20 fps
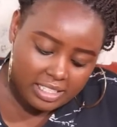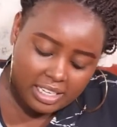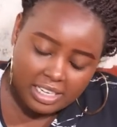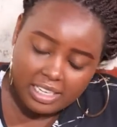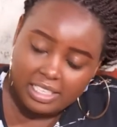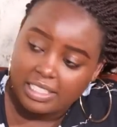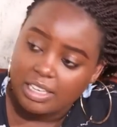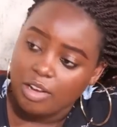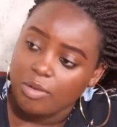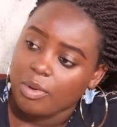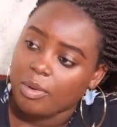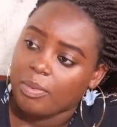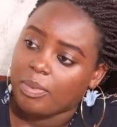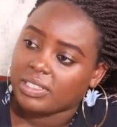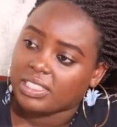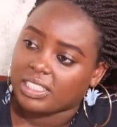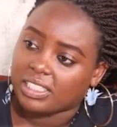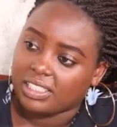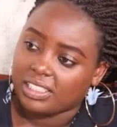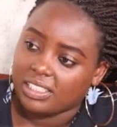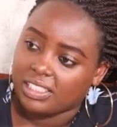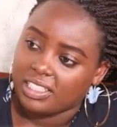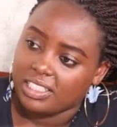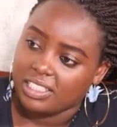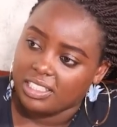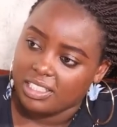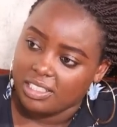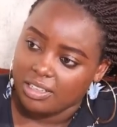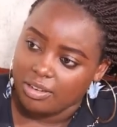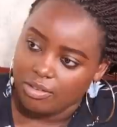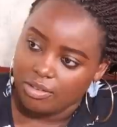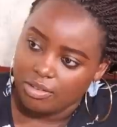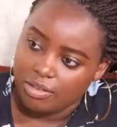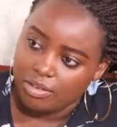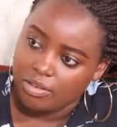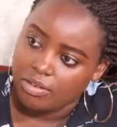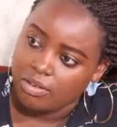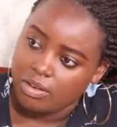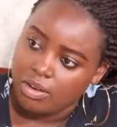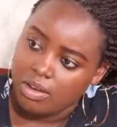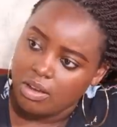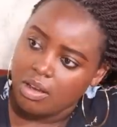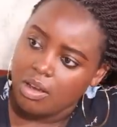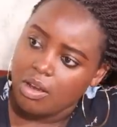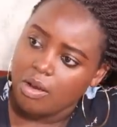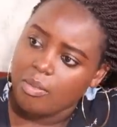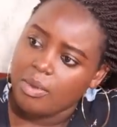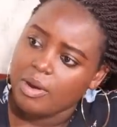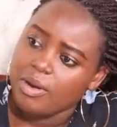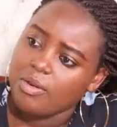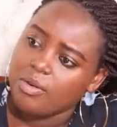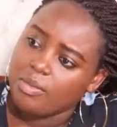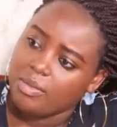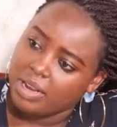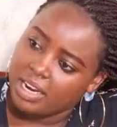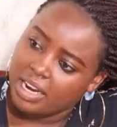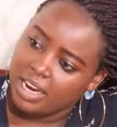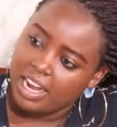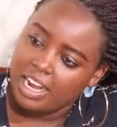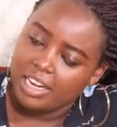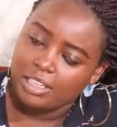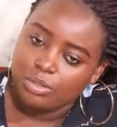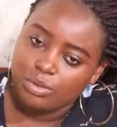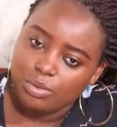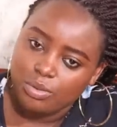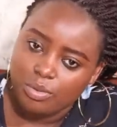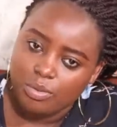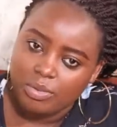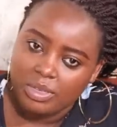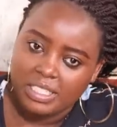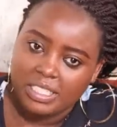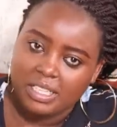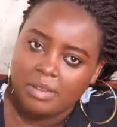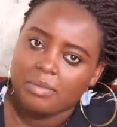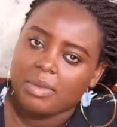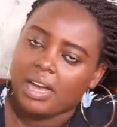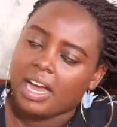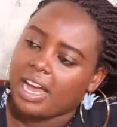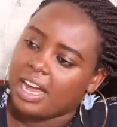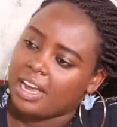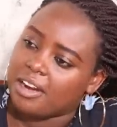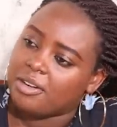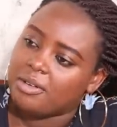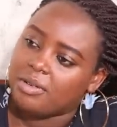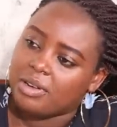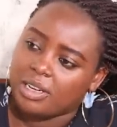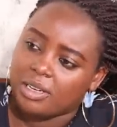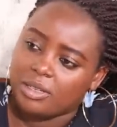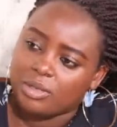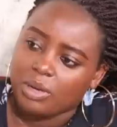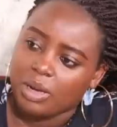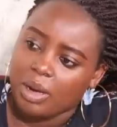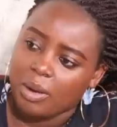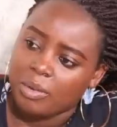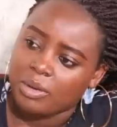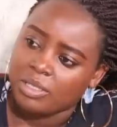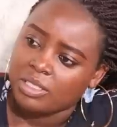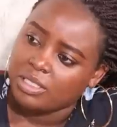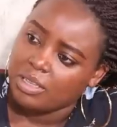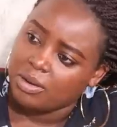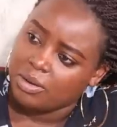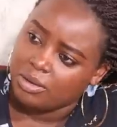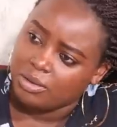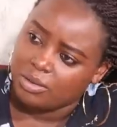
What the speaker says: Tena sasa umepata she's cheating on you. Bado umekaa tu umesema I don't want to talk about, still